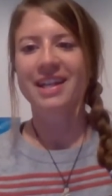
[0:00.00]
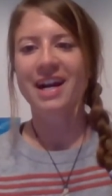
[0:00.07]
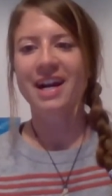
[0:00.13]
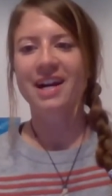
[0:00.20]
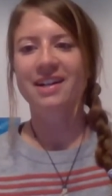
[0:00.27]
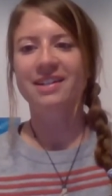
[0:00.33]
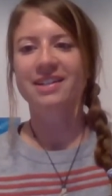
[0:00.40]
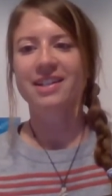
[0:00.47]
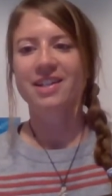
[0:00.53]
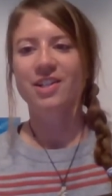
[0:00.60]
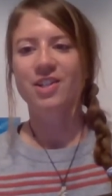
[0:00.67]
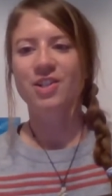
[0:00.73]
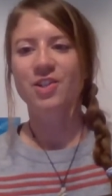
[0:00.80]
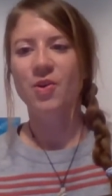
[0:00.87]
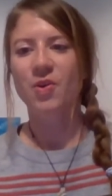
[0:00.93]
yeah,
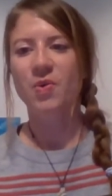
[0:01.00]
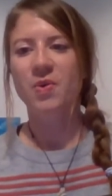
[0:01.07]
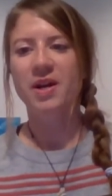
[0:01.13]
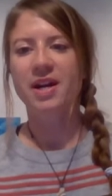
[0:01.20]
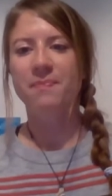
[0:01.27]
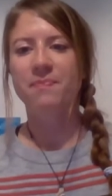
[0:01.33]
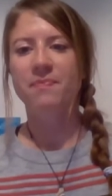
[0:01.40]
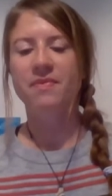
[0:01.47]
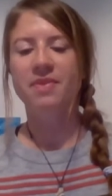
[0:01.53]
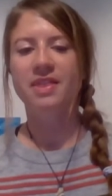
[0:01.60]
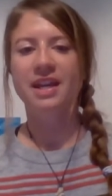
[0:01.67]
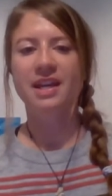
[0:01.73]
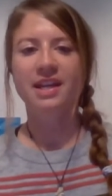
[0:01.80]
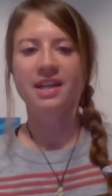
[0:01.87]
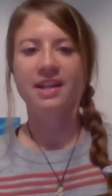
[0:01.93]
so um,
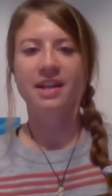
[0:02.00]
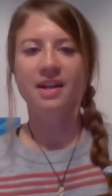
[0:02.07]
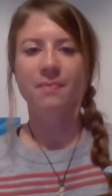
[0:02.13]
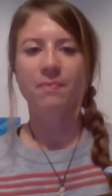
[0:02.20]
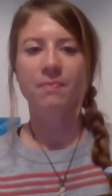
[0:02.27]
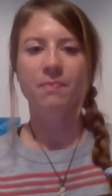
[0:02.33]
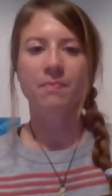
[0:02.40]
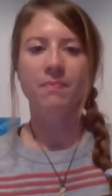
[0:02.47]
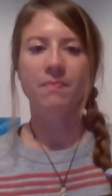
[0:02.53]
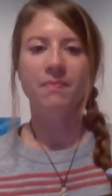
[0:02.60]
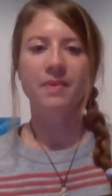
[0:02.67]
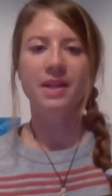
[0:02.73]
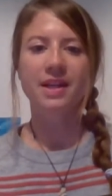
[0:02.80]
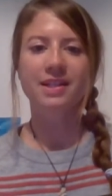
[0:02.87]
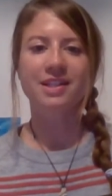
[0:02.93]
they um,
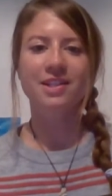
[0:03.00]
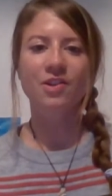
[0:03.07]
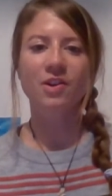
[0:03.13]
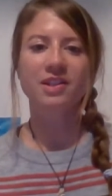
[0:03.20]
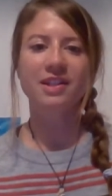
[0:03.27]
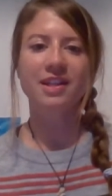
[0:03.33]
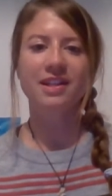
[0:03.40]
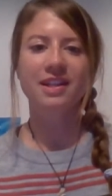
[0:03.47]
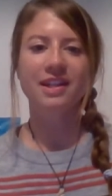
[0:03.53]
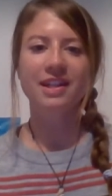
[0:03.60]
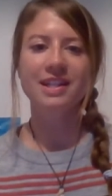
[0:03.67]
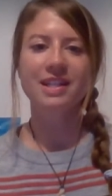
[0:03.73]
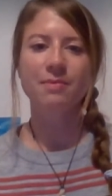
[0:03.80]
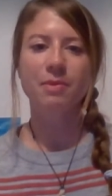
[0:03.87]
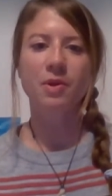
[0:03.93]
it's not uh, that
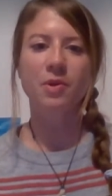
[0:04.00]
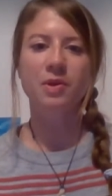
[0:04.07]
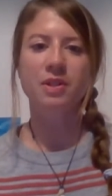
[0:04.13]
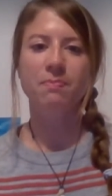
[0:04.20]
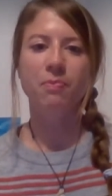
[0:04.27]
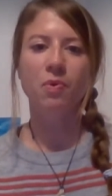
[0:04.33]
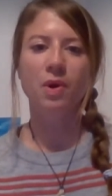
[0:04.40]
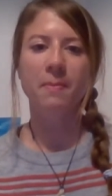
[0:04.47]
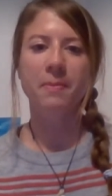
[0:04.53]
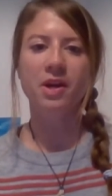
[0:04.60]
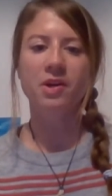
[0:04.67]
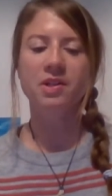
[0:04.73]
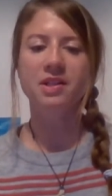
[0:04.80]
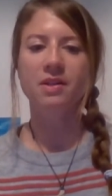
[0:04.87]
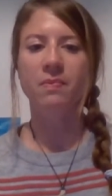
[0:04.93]
easy because polar
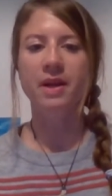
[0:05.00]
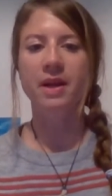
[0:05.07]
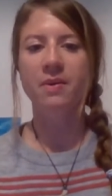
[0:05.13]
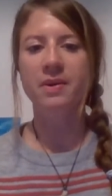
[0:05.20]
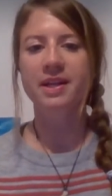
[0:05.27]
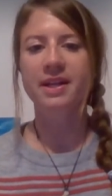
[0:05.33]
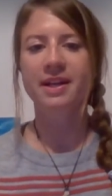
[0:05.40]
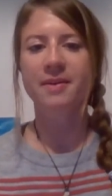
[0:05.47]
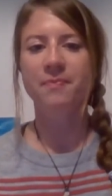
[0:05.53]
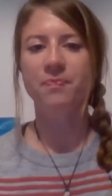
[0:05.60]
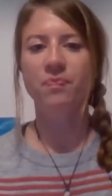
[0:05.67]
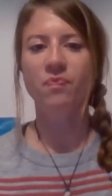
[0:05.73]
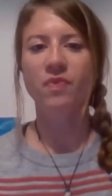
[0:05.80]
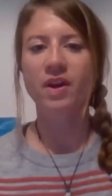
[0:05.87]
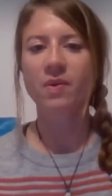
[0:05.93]
bears are very,
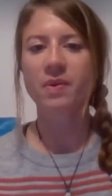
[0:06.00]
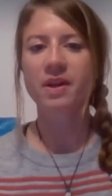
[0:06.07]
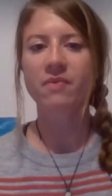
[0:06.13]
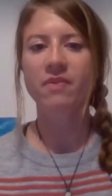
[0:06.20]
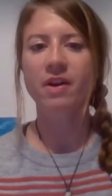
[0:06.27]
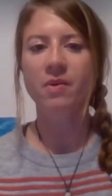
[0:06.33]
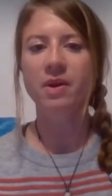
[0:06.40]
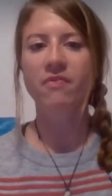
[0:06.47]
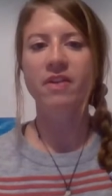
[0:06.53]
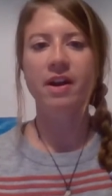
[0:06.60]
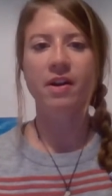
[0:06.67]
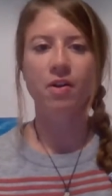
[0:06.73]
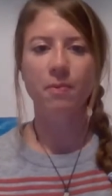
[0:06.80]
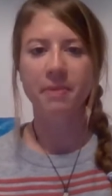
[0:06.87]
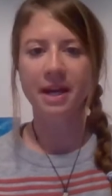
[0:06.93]
um, very, very,
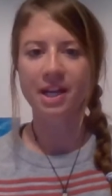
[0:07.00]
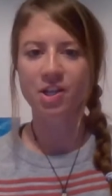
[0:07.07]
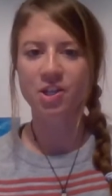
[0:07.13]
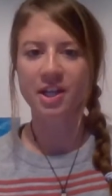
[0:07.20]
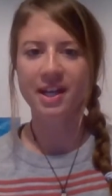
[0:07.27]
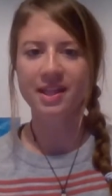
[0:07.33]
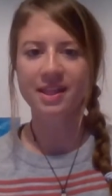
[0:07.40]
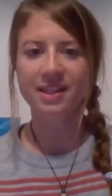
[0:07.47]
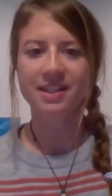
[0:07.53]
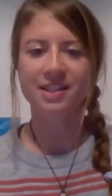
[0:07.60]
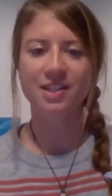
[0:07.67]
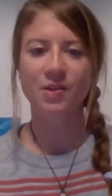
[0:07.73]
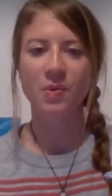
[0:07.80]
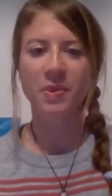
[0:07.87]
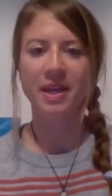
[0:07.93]
very patient.
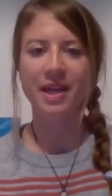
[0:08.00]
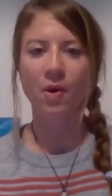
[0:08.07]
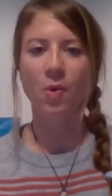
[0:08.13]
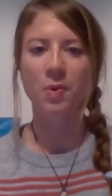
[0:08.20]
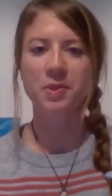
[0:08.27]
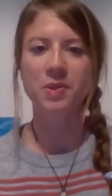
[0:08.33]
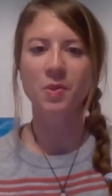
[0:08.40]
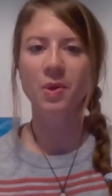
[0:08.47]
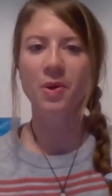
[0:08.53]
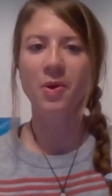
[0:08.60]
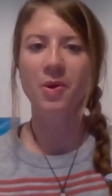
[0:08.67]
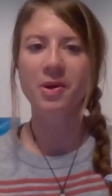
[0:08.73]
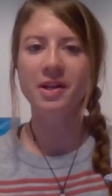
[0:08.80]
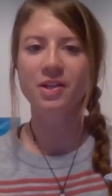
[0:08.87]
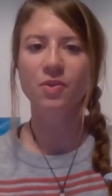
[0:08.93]
So they also
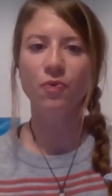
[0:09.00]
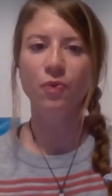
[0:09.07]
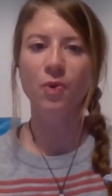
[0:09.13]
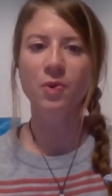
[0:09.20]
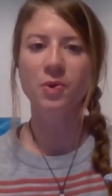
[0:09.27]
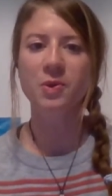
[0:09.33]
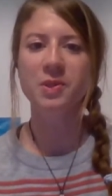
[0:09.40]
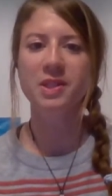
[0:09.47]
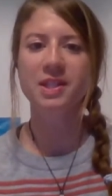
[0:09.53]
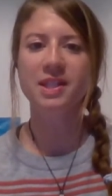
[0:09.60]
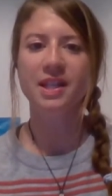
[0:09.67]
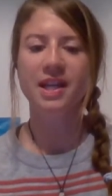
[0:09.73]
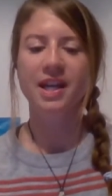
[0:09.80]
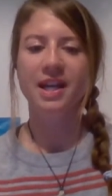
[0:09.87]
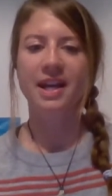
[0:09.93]
learn to
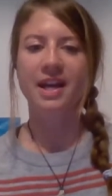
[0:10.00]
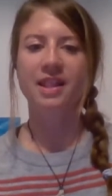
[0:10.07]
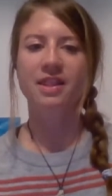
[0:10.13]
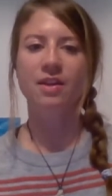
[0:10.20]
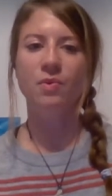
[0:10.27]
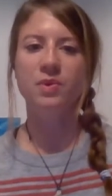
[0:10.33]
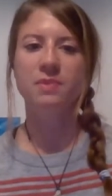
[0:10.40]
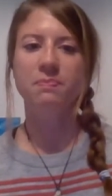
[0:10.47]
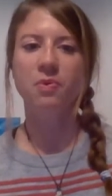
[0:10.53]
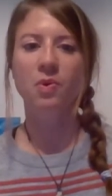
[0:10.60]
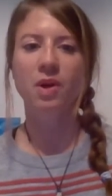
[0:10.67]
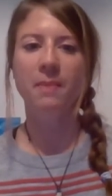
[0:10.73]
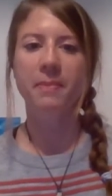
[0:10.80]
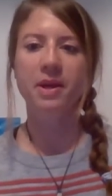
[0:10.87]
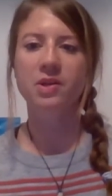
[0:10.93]
focus. And those
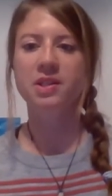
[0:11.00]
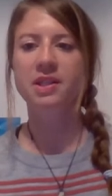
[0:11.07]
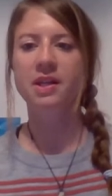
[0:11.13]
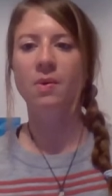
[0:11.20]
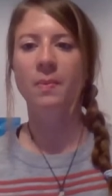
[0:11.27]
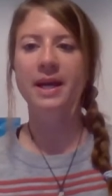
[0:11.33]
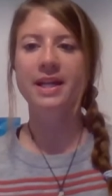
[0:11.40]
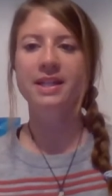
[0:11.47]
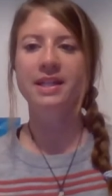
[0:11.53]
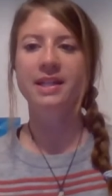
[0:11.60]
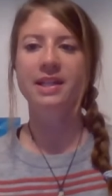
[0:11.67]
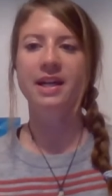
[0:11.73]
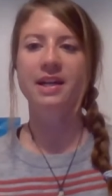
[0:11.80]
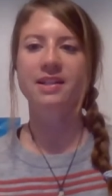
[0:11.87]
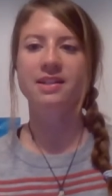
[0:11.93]
polar bears are
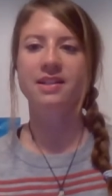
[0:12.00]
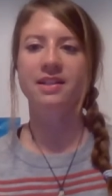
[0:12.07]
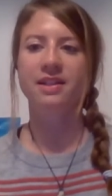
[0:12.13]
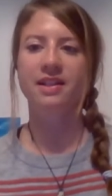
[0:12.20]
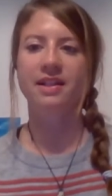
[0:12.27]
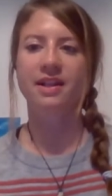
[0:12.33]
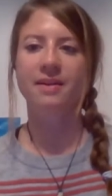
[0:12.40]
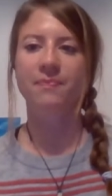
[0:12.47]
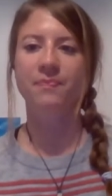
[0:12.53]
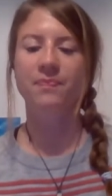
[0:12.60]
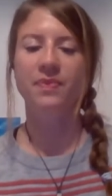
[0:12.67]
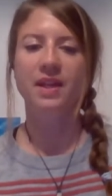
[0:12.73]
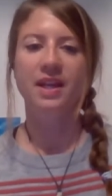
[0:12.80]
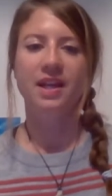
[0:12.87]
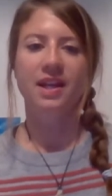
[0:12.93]
waiting until
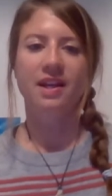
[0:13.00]
um,